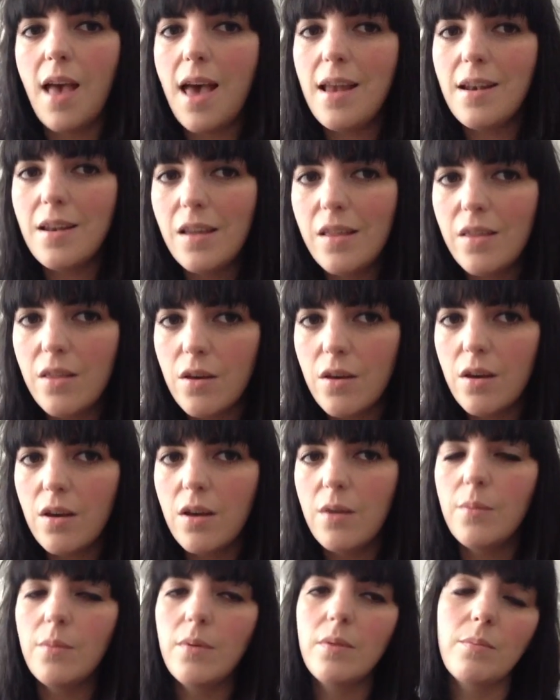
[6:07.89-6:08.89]
edit
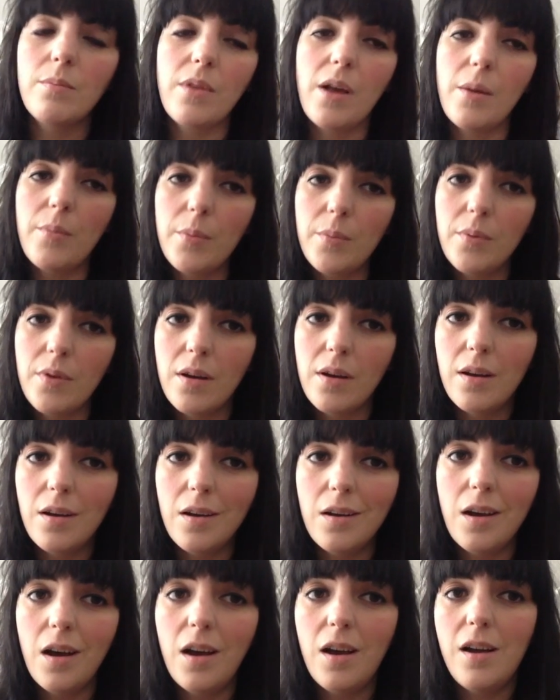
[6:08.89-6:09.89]
them, blah blah
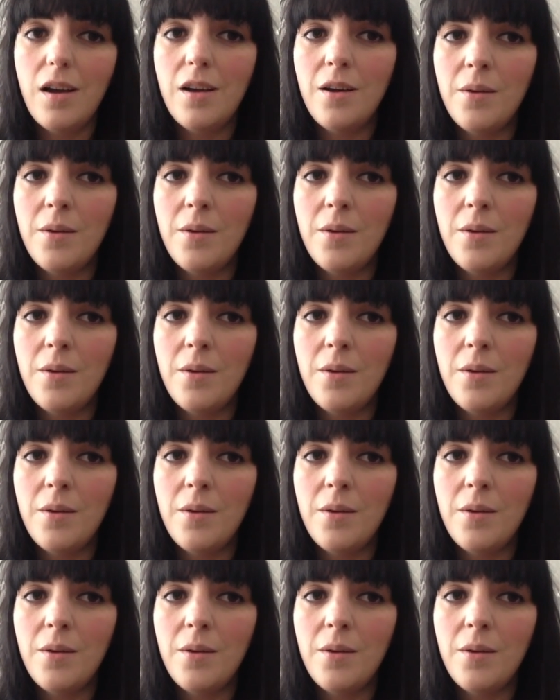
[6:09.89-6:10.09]
blah,